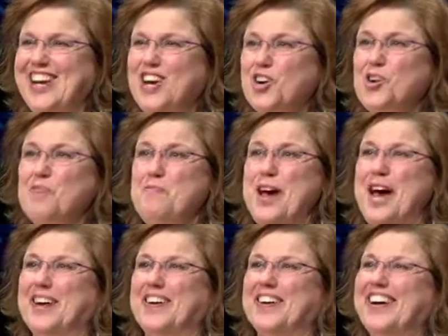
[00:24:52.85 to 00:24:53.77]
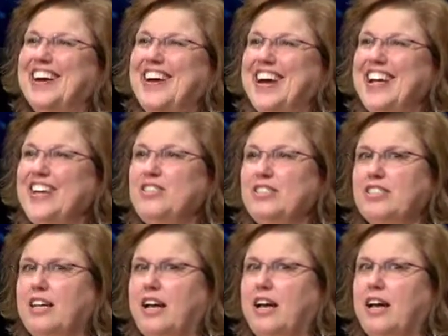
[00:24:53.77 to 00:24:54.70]
Who better? And he was
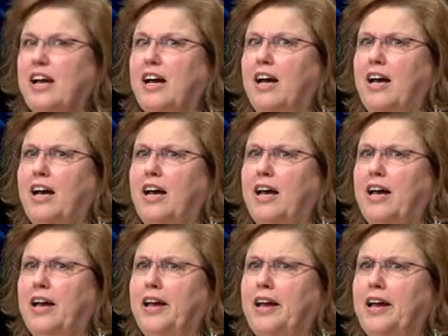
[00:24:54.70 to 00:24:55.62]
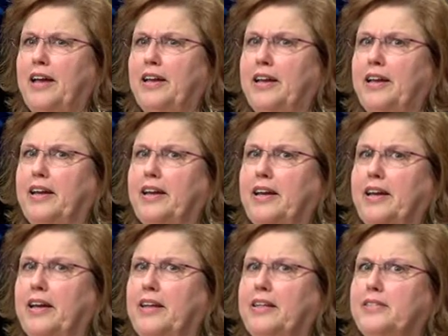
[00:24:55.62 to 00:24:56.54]
like, I
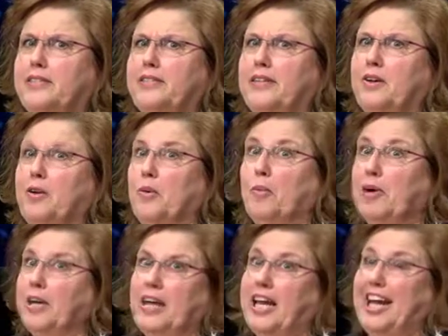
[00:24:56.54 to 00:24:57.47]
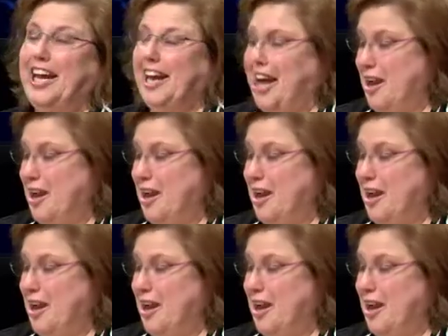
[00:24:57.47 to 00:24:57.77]
guess nobody.